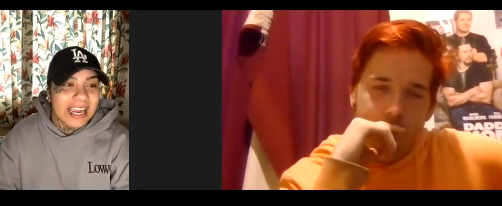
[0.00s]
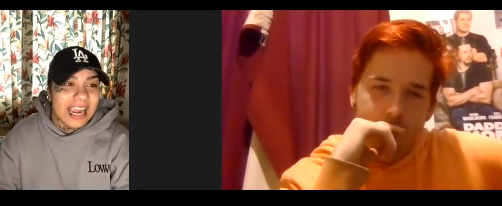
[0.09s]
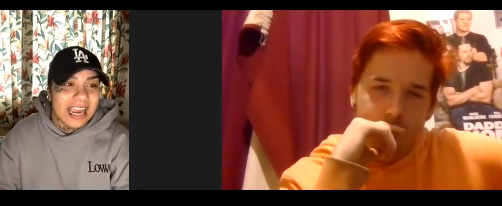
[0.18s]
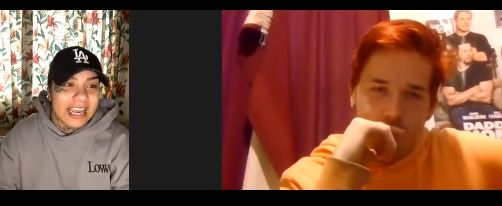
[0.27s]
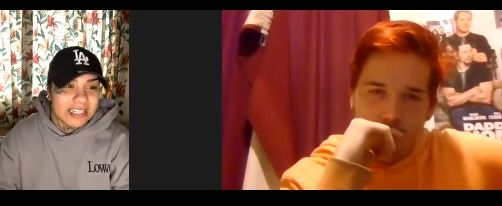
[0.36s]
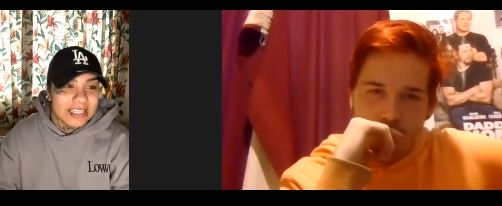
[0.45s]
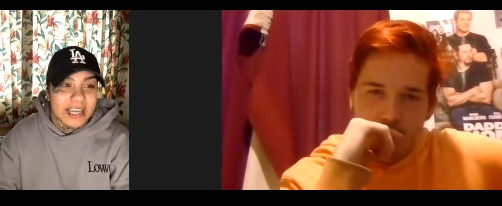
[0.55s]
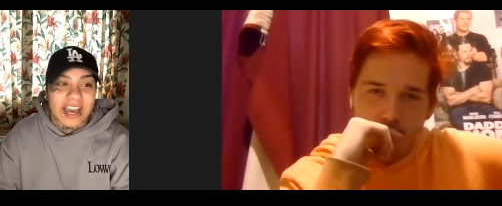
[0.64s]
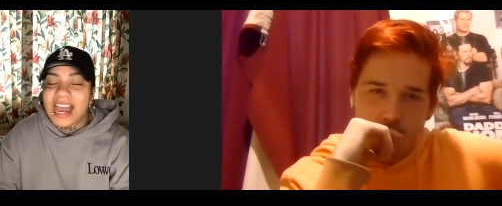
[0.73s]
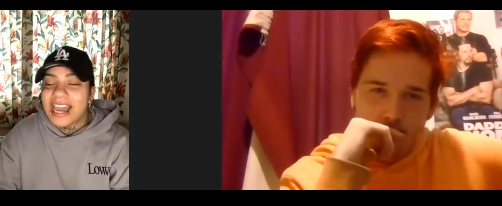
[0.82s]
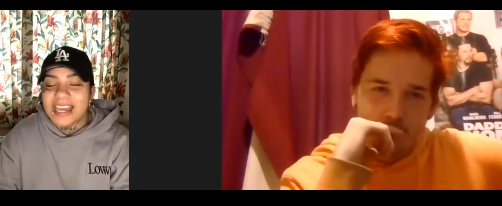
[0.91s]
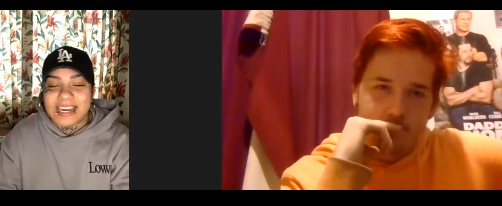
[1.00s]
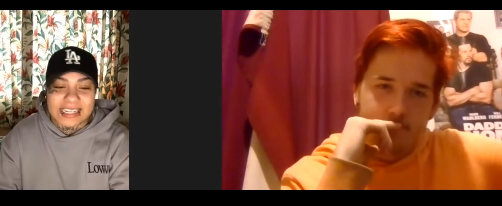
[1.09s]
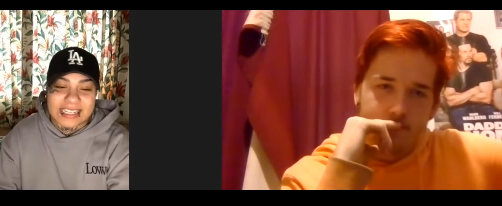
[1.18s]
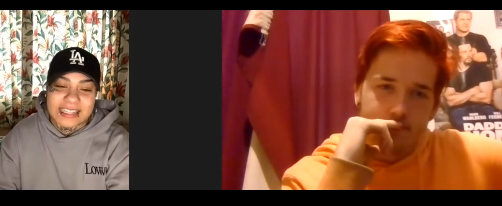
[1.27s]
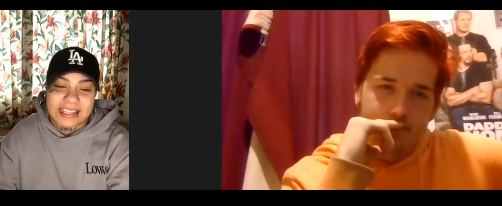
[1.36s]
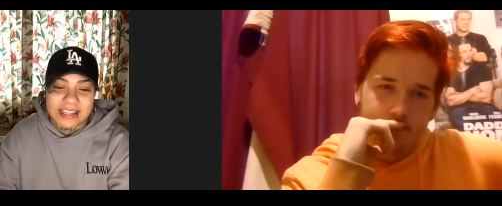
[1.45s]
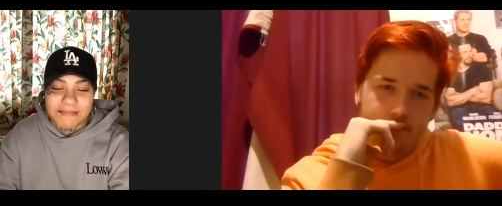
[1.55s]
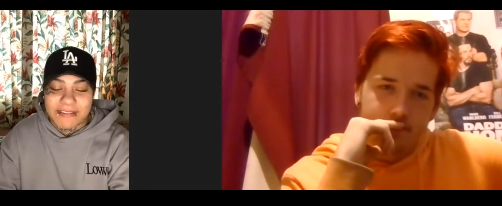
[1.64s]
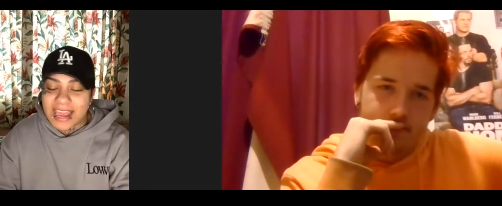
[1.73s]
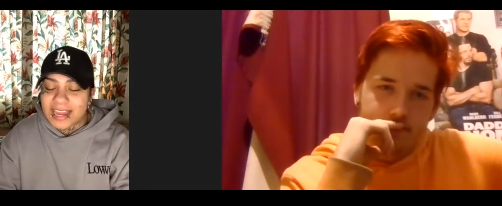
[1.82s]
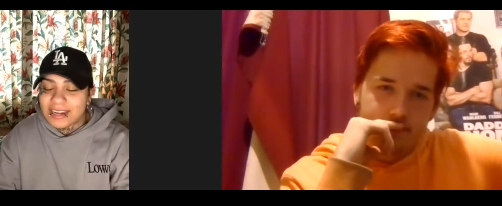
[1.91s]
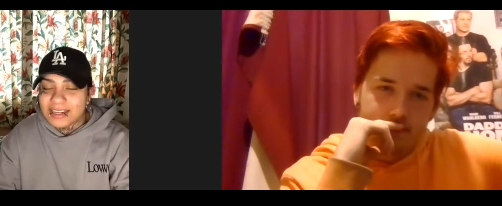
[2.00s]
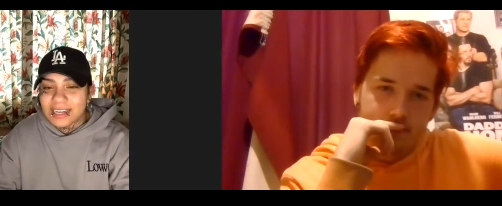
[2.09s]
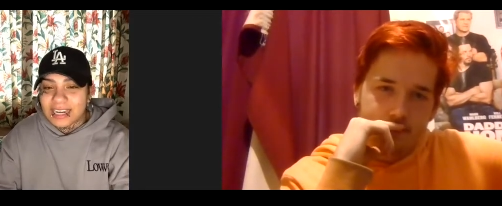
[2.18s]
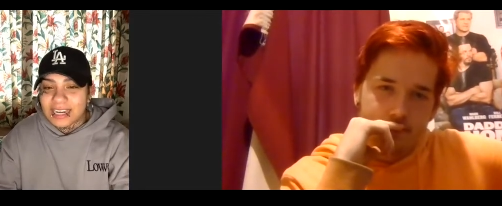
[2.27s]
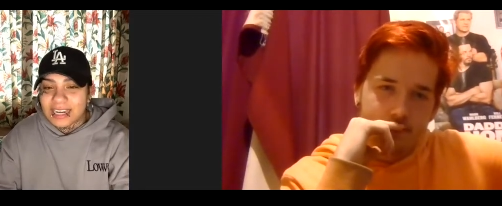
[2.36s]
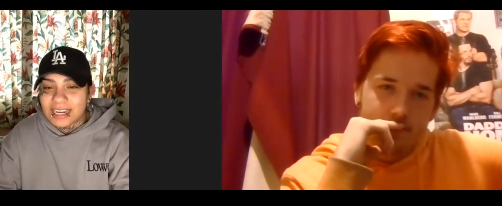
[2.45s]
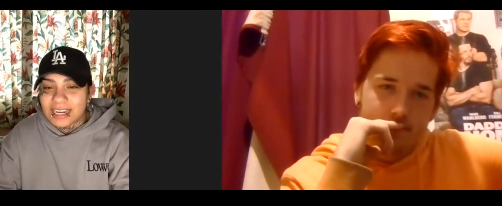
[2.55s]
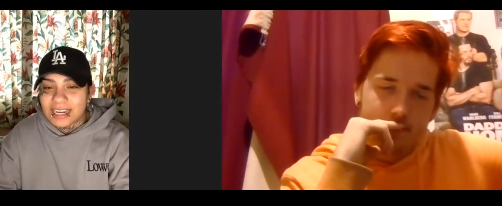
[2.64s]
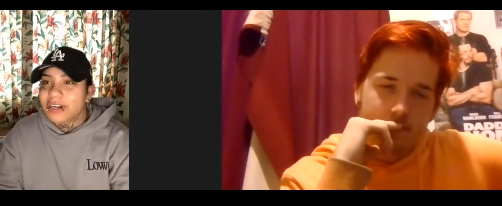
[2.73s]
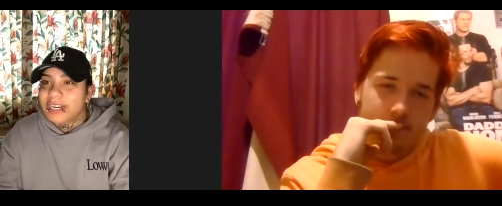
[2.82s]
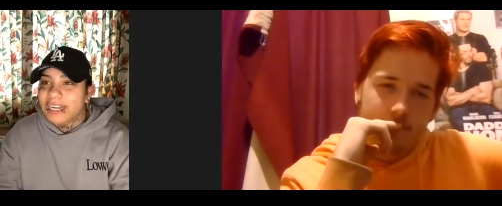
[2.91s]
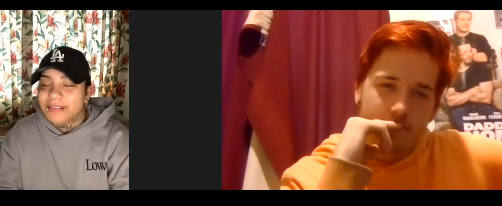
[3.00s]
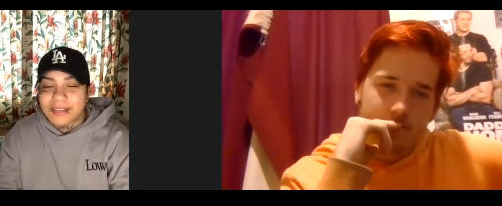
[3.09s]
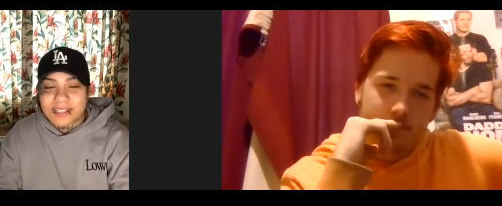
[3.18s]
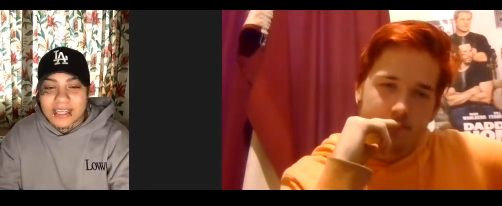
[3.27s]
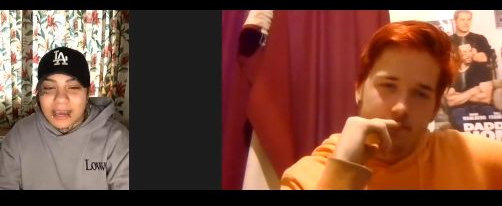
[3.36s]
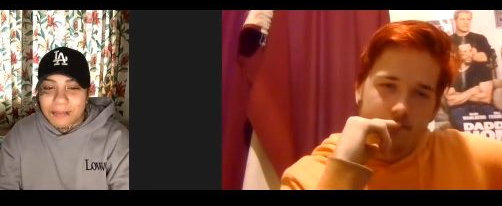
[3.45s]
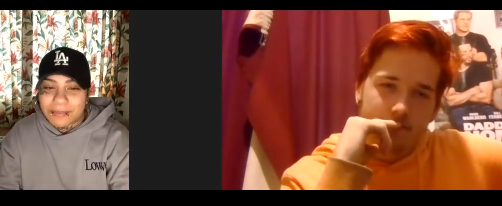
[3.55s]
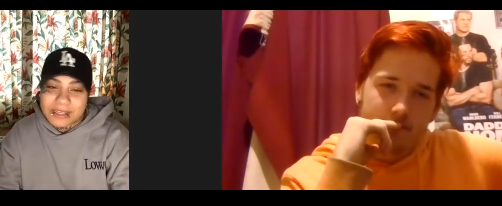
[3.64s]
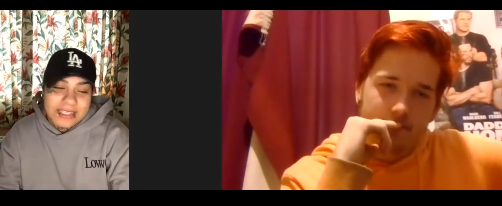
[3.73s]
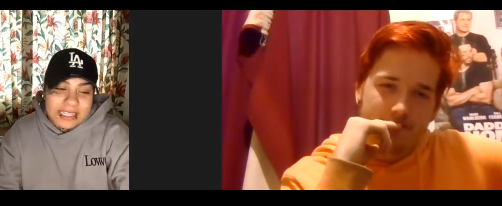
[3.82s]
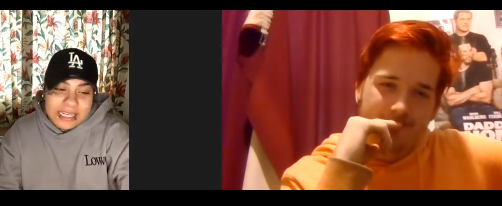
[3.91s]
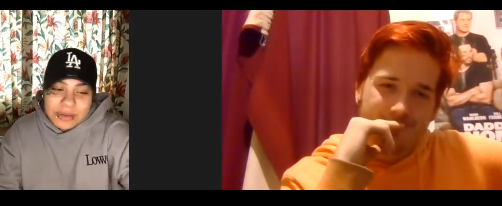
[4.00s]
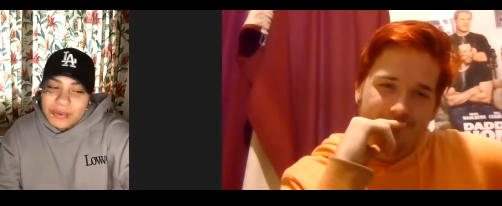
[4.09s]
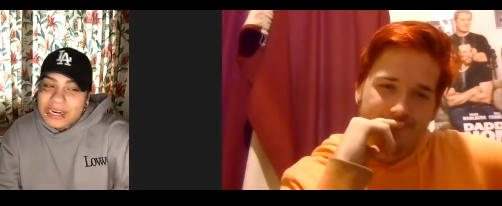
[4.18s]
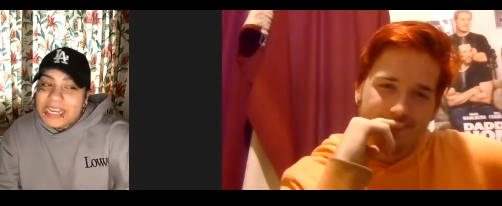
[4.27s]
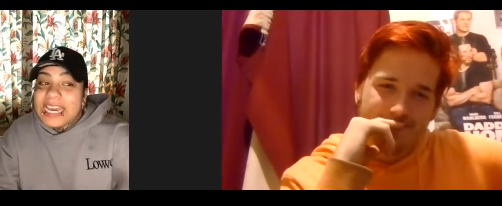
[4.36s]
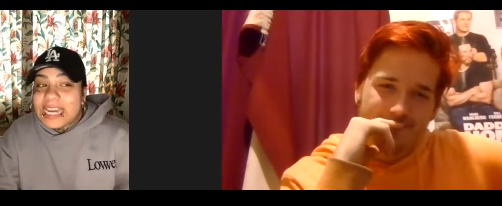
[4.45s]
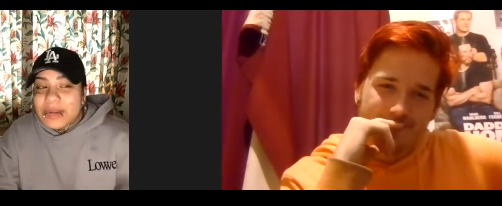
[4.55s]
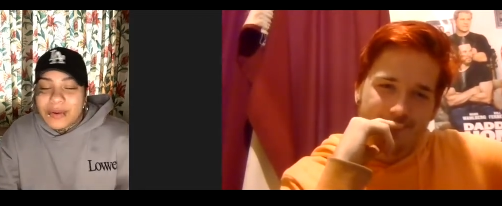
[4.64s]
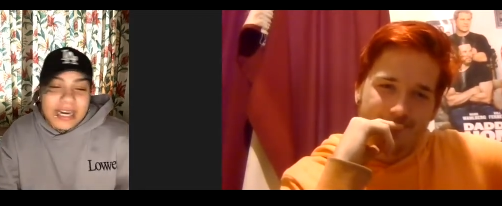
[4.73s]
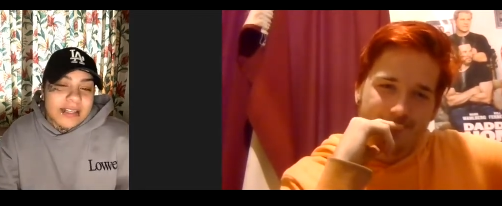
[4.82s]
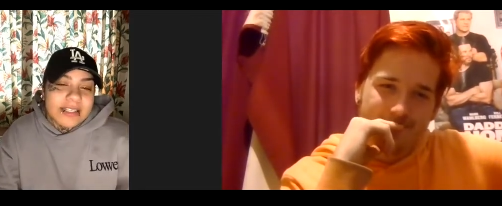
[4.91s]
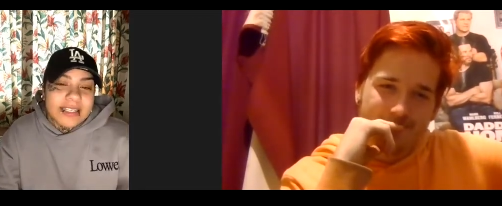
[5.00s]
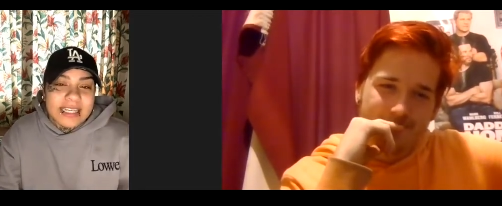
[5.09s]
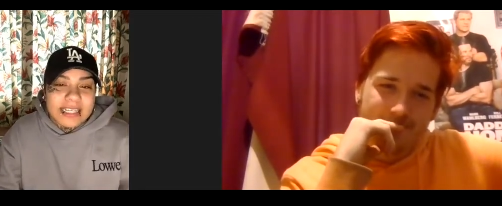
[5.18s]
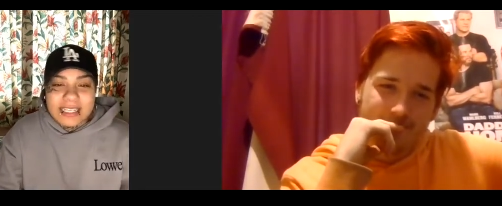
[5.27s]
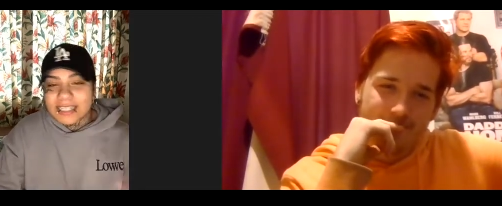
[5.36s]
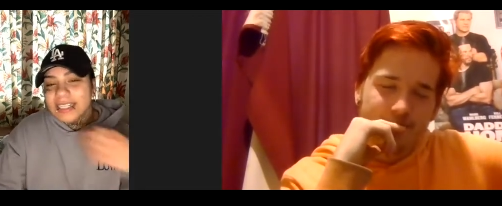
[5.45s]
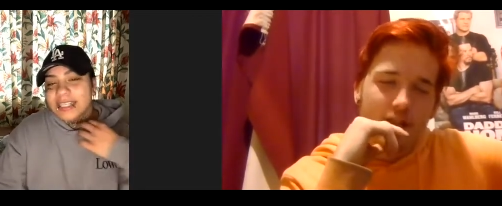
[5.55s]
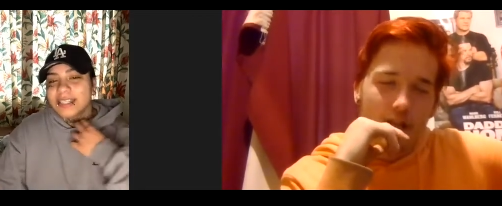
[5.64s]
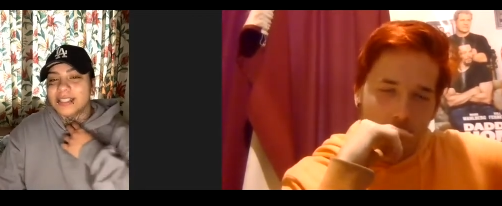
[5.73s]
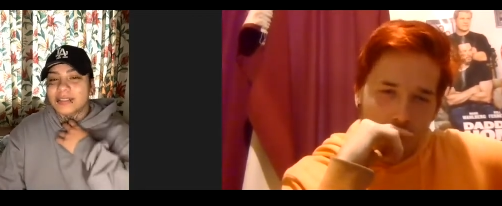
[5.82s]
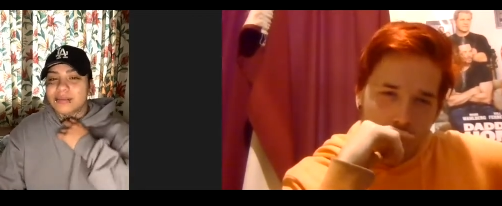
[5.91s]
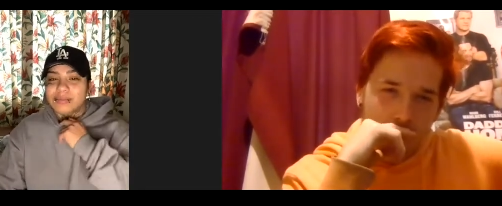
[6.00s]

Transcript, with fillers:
Speaker 1: And so I hid in the van like majority of the time because I didn't want to get anyone else sick. Yeah.